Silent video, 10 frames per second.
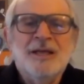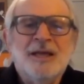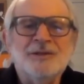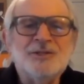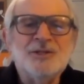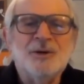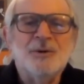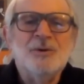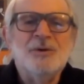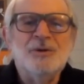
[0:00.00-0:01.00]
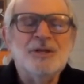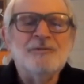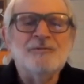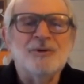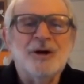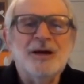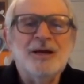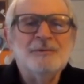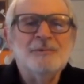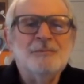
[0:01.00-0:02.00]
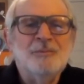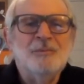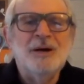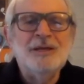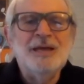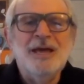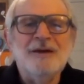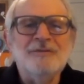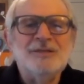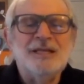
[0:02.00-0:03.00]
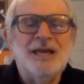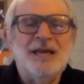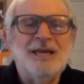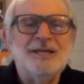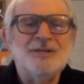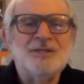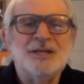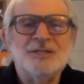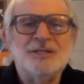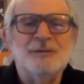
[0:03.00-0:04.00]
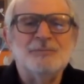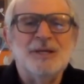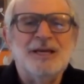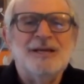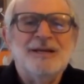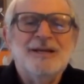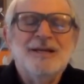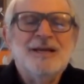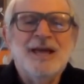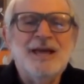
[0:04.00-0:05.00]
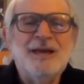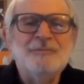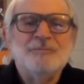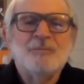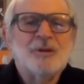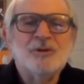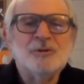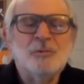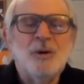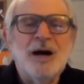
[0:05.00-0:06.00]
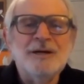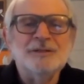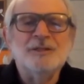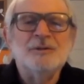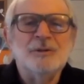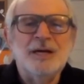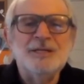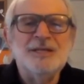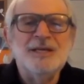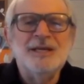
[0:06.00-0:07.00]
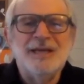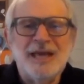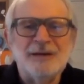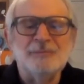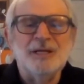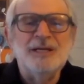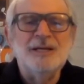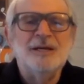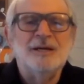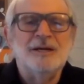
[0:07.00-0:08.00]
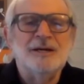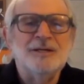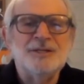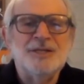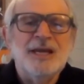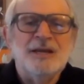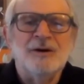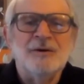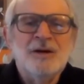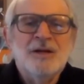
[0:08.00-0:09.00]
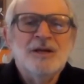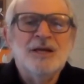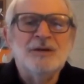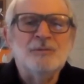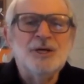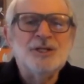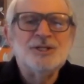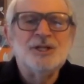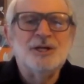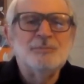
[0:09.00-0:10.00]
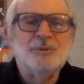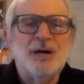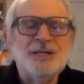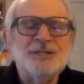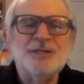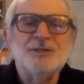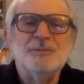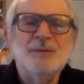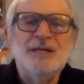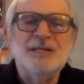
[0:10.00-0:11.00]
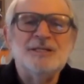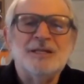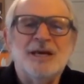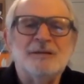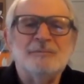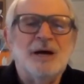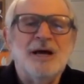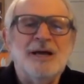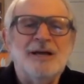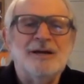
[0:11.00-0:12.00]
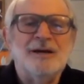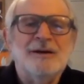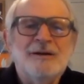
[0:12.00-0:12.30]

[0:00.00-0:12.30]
And so, therefore, what you have today is simply a wild and crazy gambling casino in which prices are being set by